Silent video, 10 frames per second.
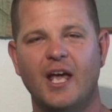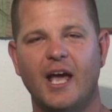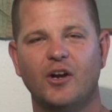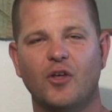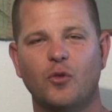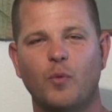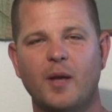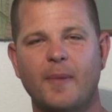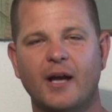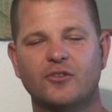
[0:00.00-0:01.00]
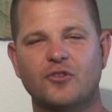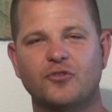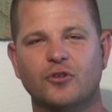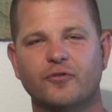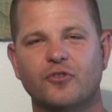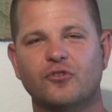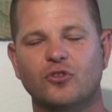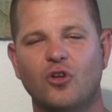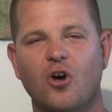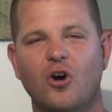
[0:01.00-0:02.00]
And on the way back to the surface,
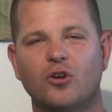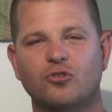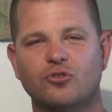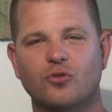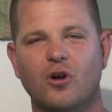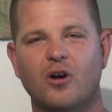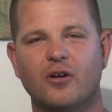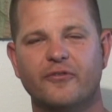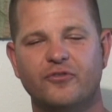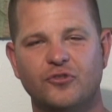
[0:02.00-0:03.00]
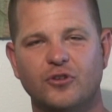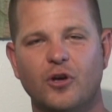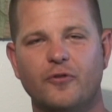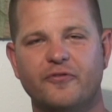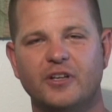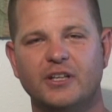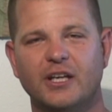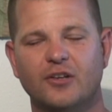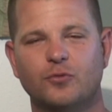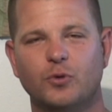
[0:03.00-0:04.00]
long, strong, slow fin
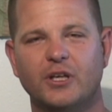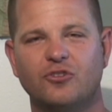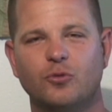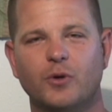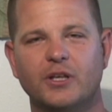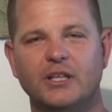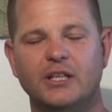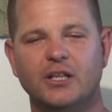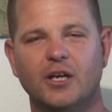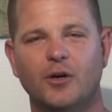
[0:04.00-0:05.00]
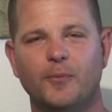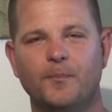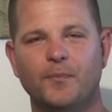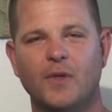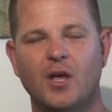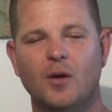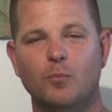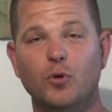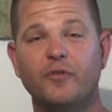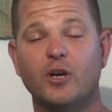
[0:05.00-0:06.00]
kicks will get you where you need to go.
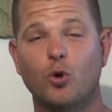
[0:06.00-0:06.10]
Moving